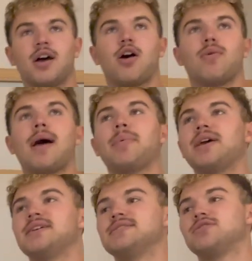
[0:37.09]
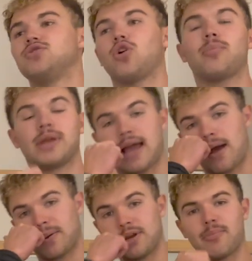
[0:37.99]
A rabbit is normally
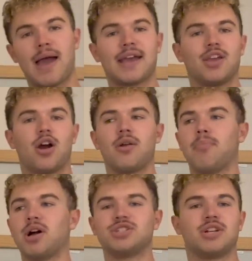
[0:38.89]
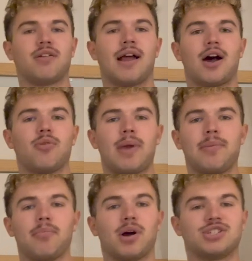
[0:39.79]
out in your backyard munching around,
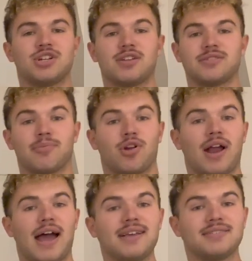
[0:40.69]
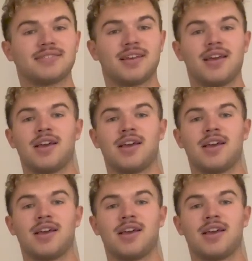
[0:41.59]
maybe munching on some grass.